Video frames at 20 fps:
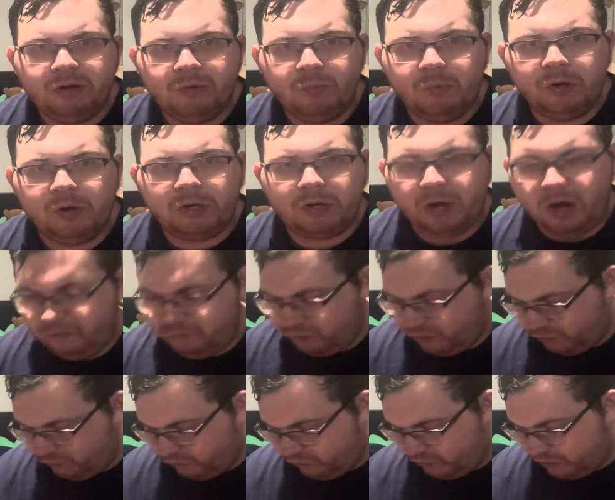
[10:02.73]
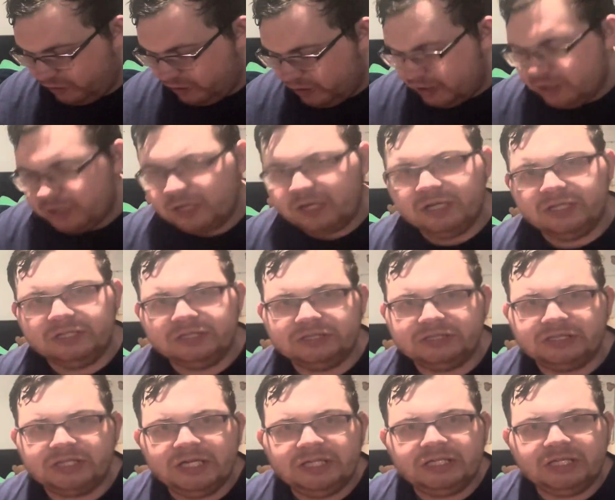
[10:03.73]
work off of.
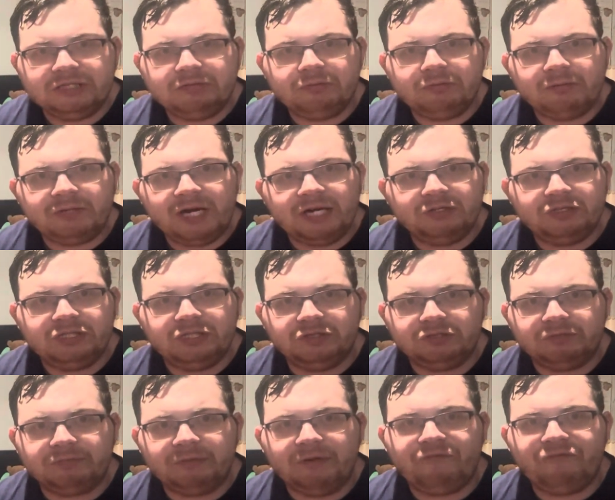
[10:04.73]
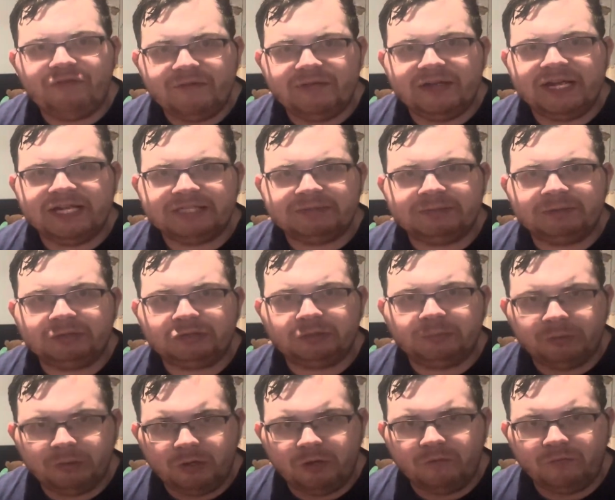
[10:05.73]
Because this Rubicon UC2 is my favorite asymmetrical
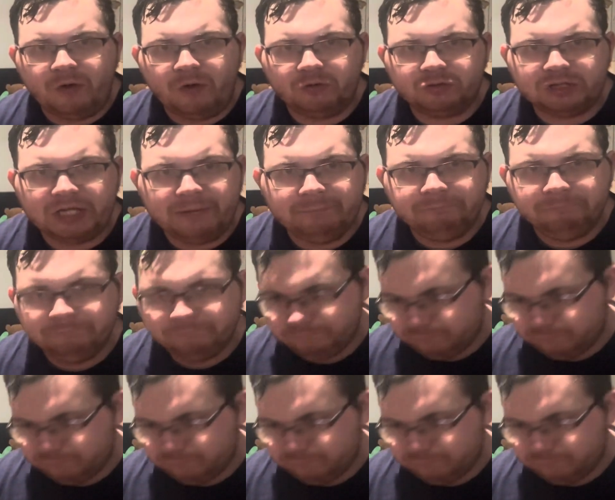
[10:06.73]
Pearl of all time.